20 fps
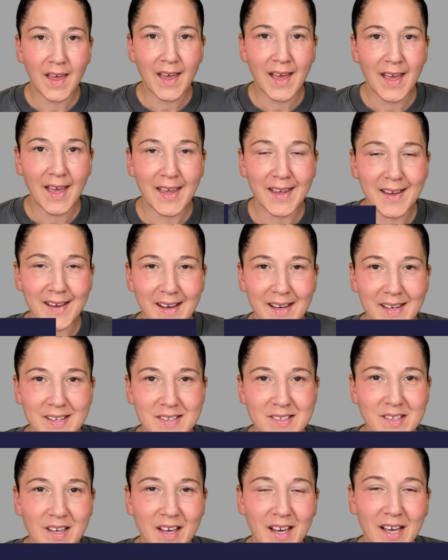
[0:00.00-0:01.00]
Hey
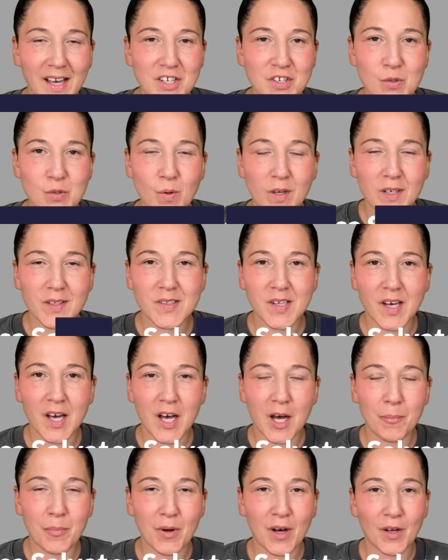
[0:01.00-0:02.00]
guys, I just wanted to
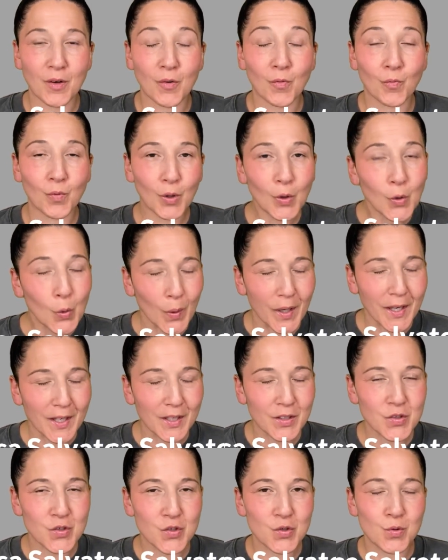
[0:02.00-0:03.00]
hop on real
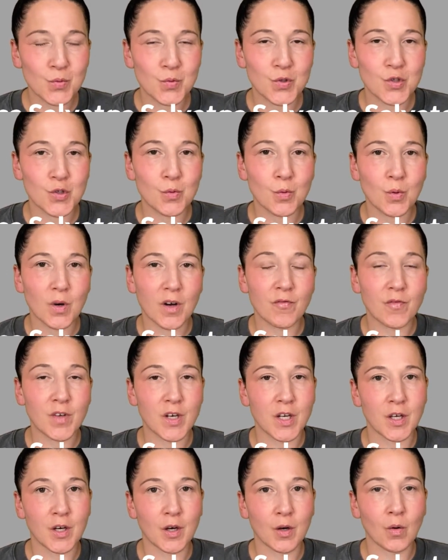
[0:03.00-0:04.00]
quick to do a
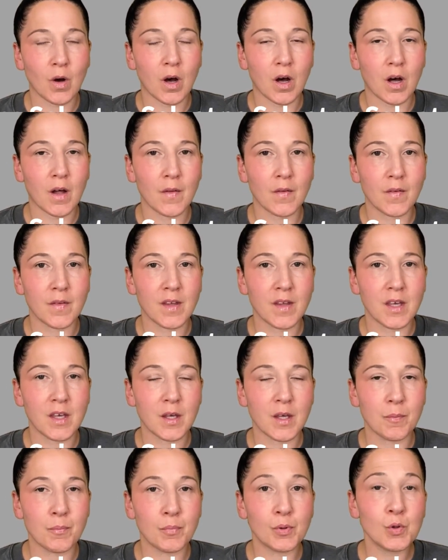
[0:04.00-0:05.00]
video on
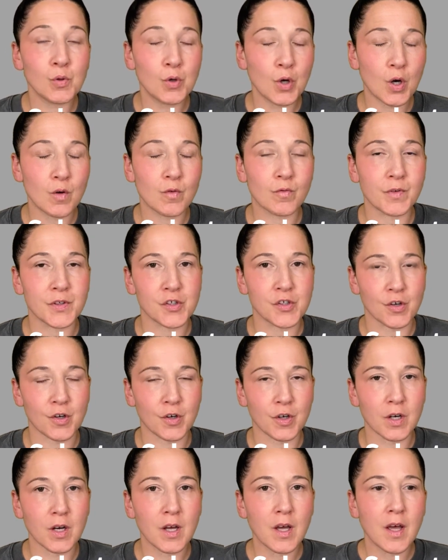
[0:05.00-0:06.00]
the Pluto
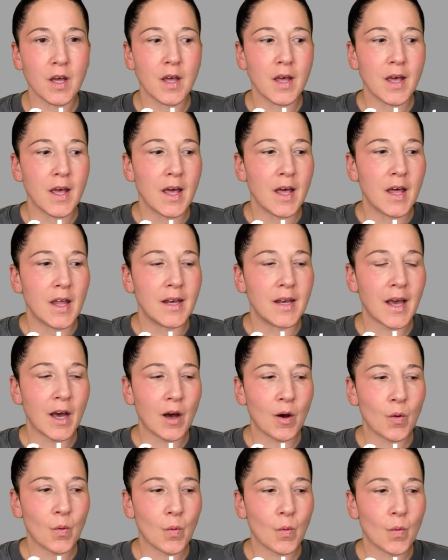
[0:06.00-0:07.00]
return.
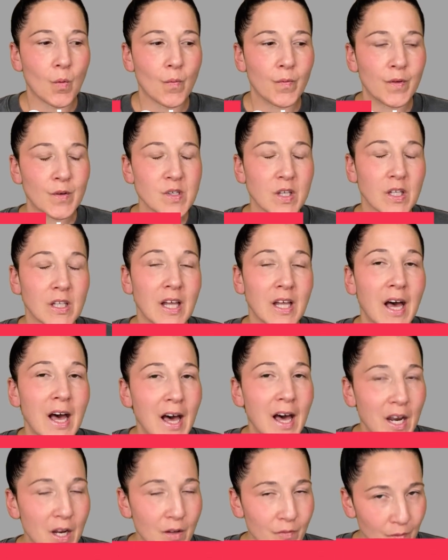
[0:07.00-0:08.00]
Now, there's a
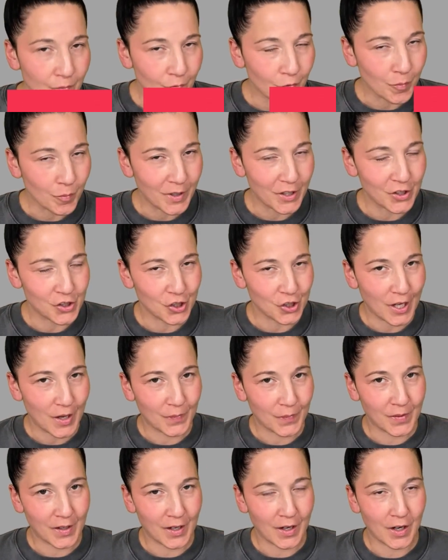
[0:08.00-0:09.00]
lot of information
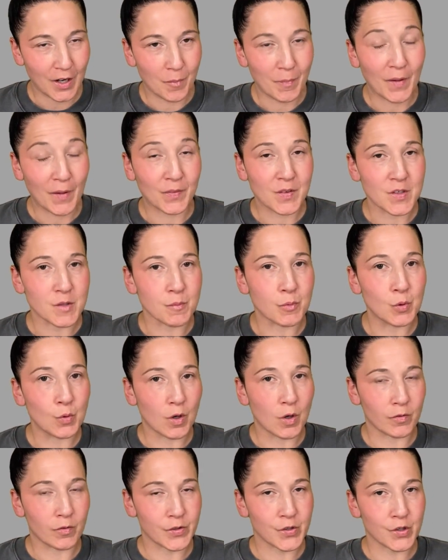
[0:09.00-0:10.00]
out there about this
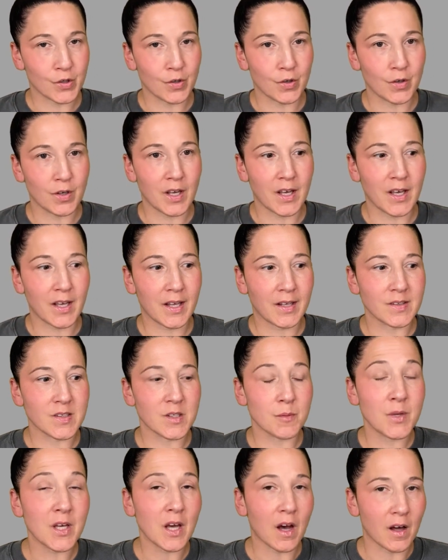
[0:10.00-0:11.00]
Pluto return, and to
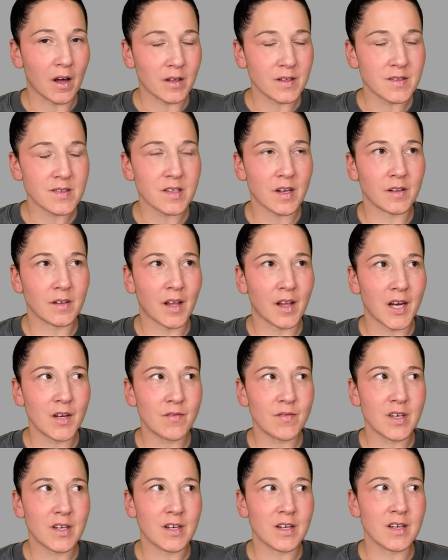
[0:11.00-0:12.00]
be honest, a lot of
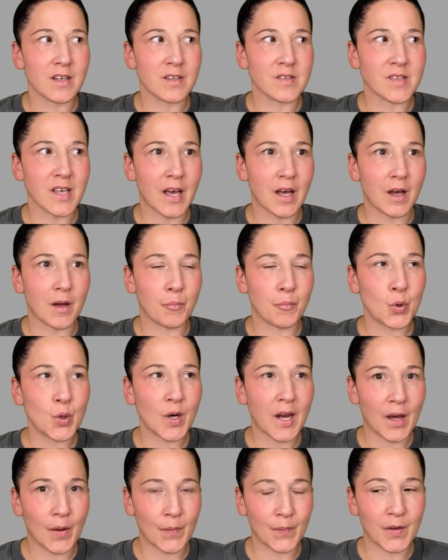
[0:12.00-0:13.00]
it is
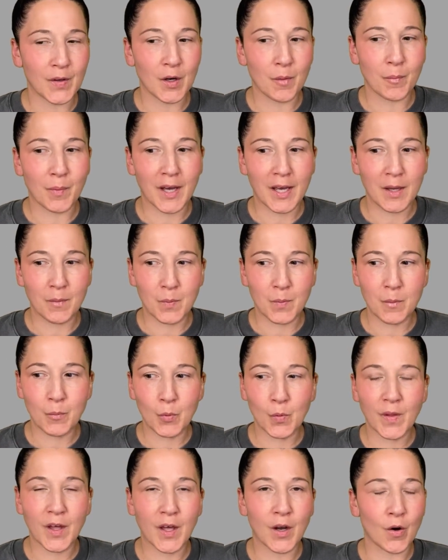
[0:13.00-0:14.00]
put out there by
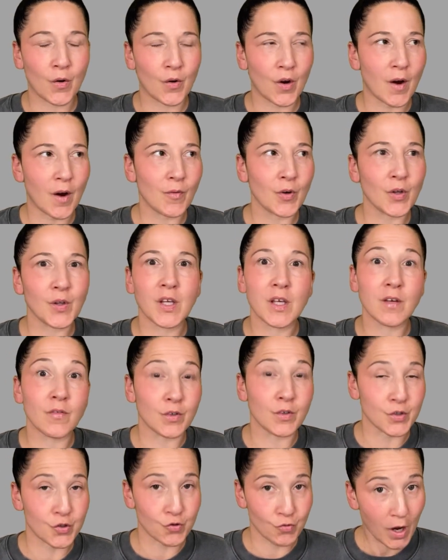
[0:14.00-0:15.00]
people that are not really
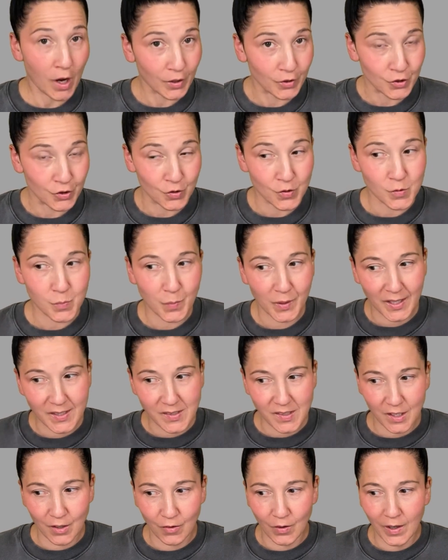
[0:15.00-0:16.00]
even astrologers, but I
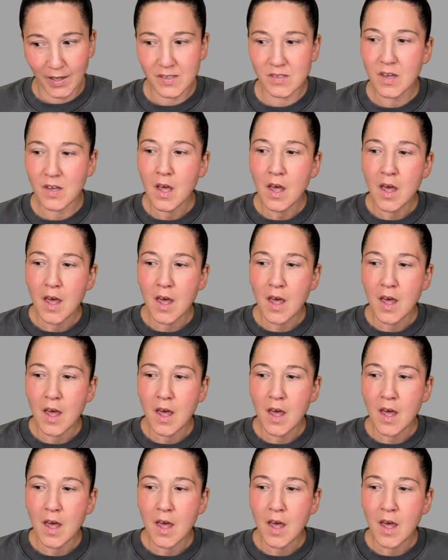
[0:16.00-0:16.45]
digress.